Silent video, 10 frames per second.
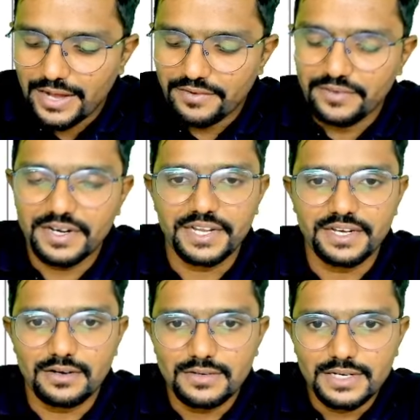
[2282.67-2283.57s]
have given it
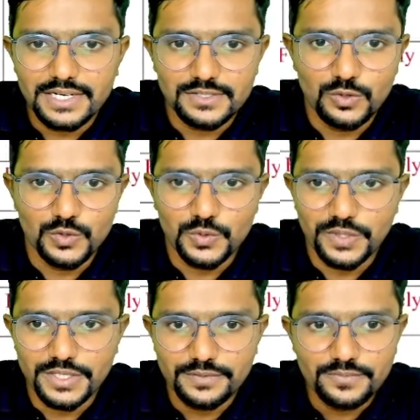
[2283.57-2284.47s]
here. Let us go through
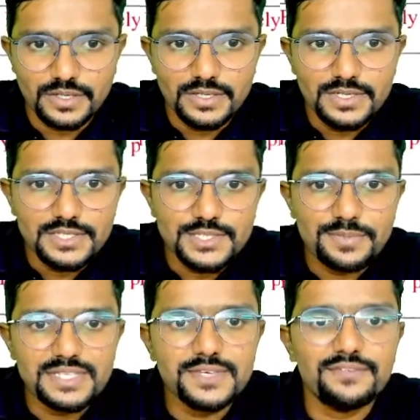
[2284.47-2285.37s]
it.
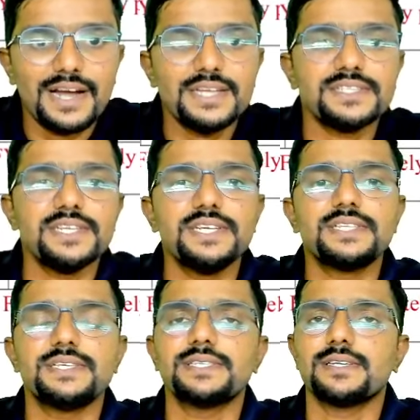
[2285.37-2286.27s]
Specified senior
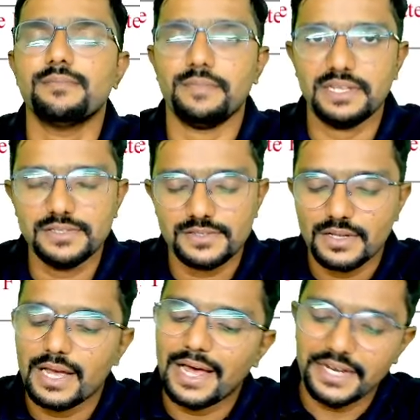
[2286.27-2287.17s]
citizen means
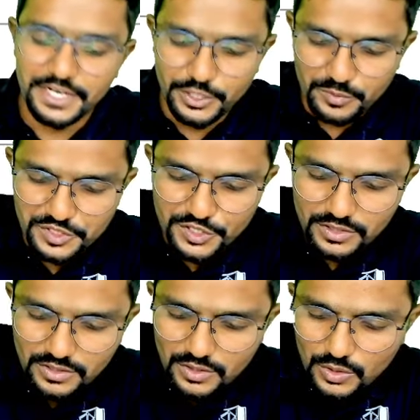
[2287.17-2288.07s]
an
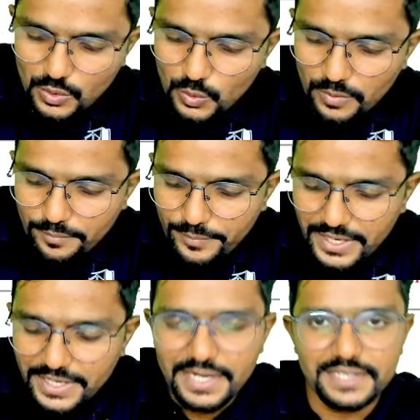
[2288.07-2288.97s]
individual
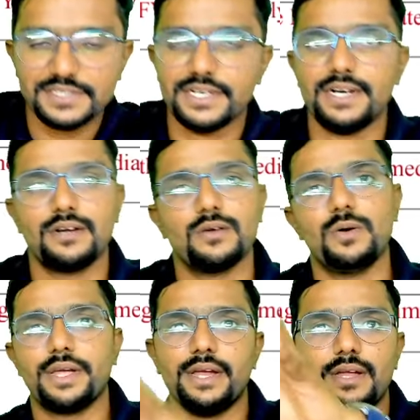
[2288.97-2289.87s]
being a resident.
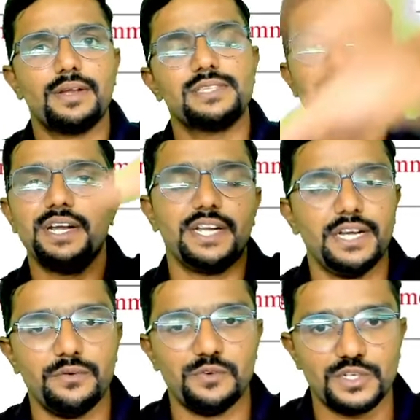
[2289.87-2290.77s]
Okay. Resident
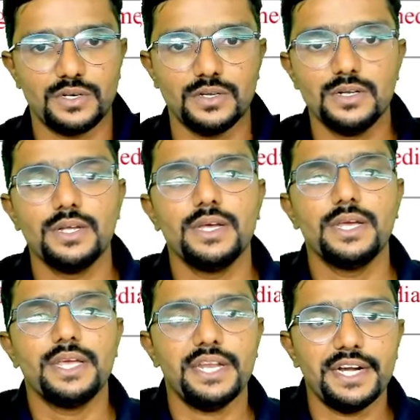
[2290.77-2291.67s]
individual
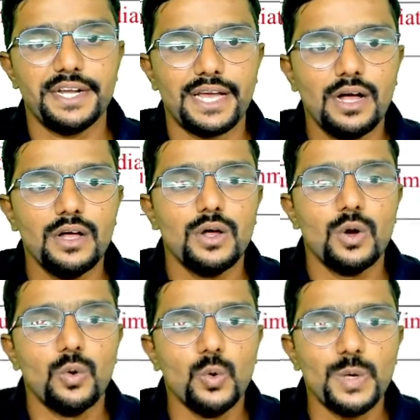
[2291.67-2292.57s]
in India
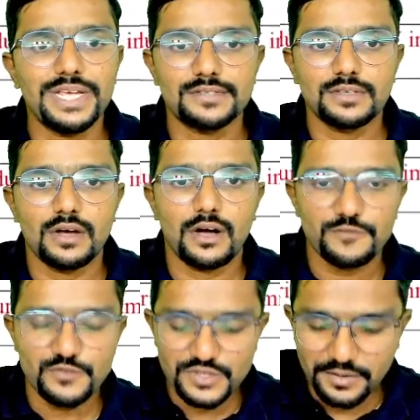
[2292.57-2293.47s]
who is
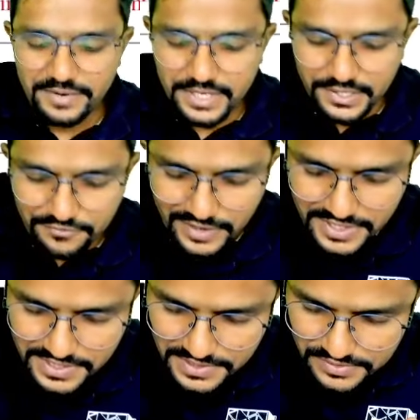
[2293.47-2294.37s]
of 75
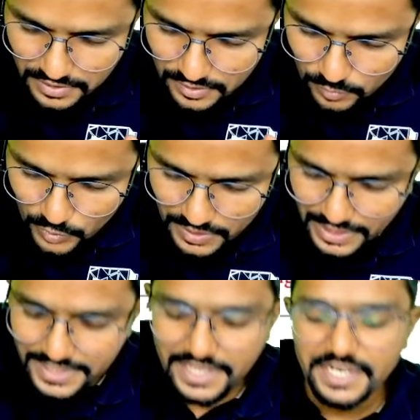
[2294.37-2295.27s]
years or more
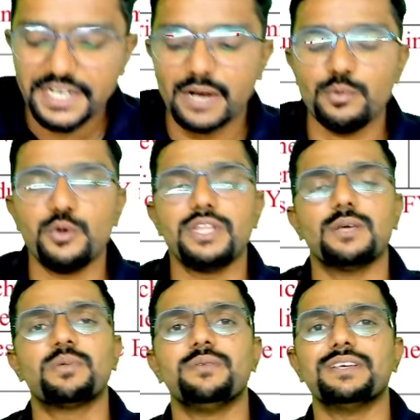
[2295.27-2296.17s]
at any time during the
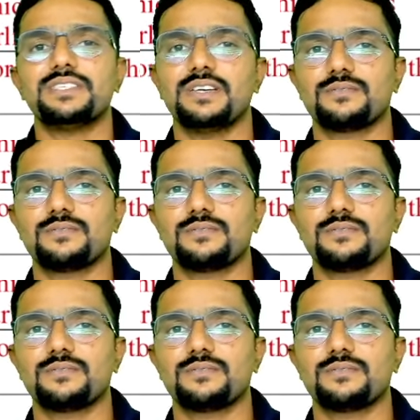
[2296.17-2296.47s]
previous year.